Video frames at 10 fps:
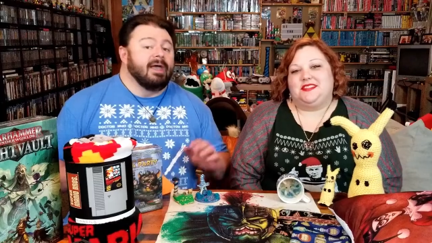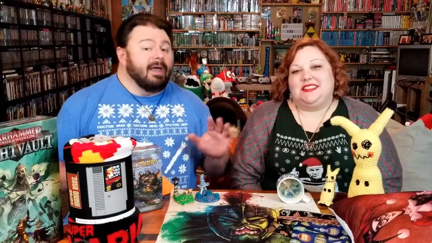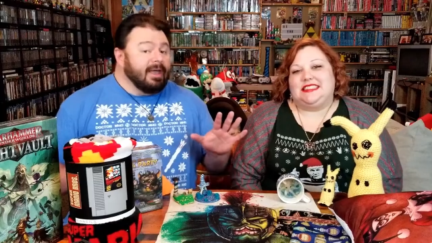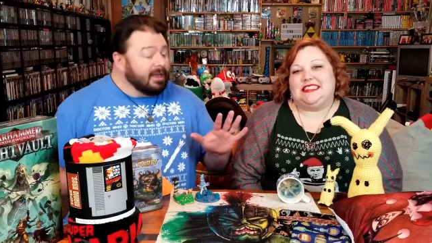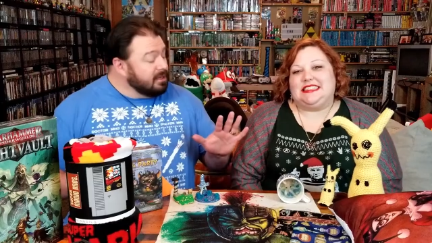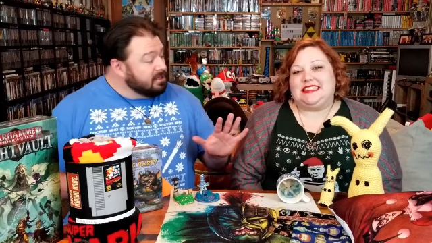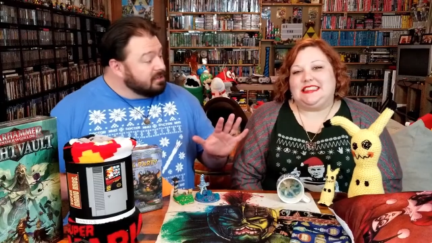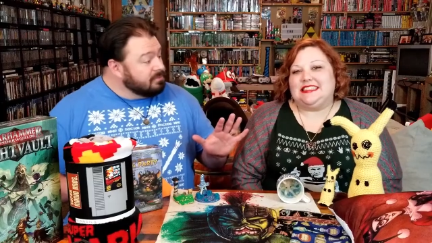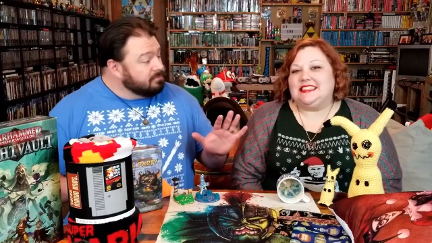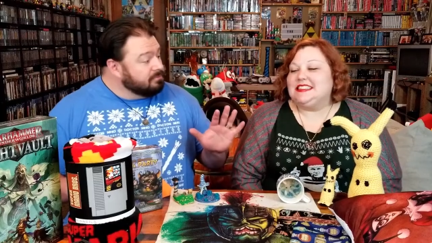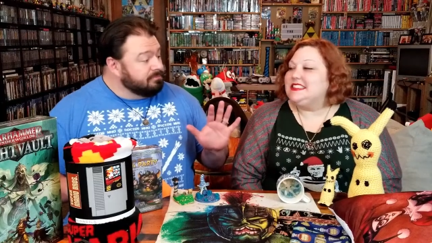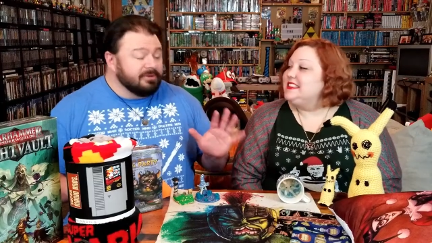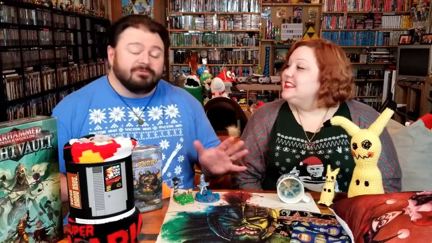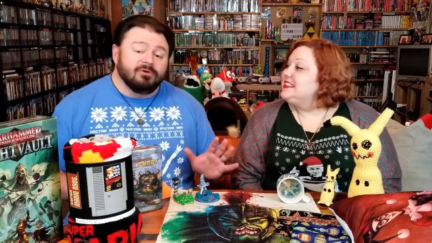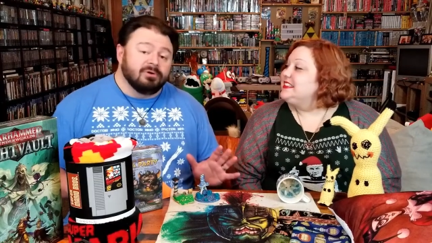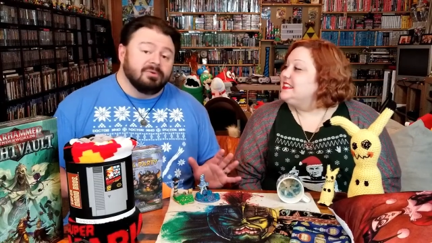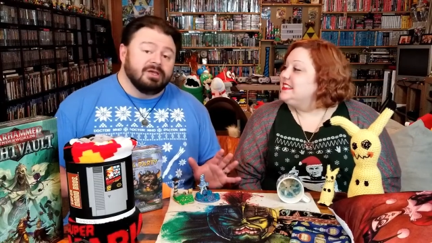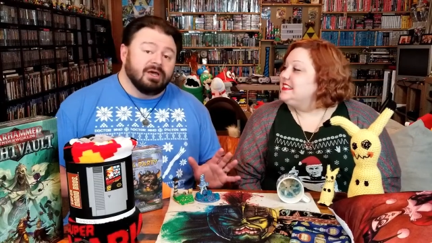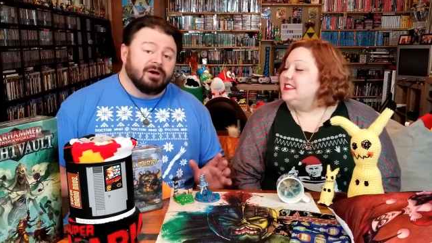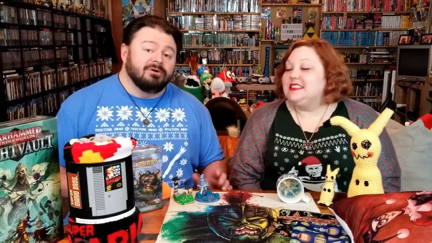Speaker 1: And before we
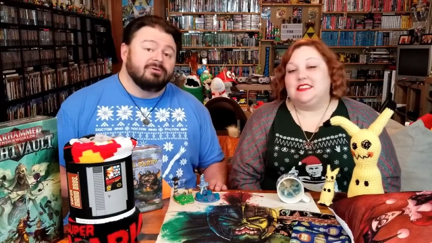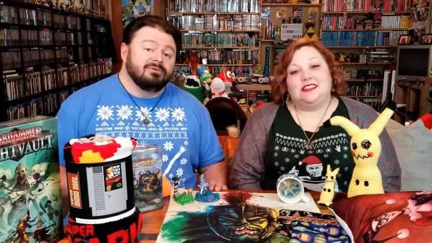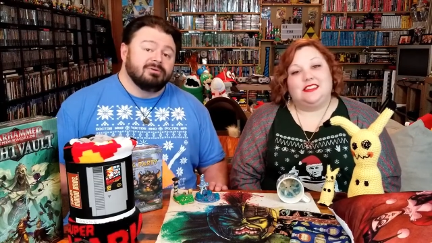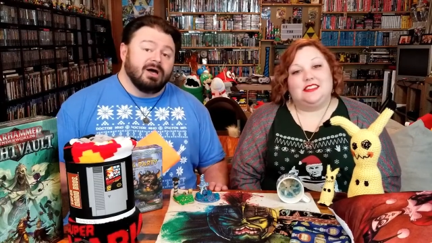go,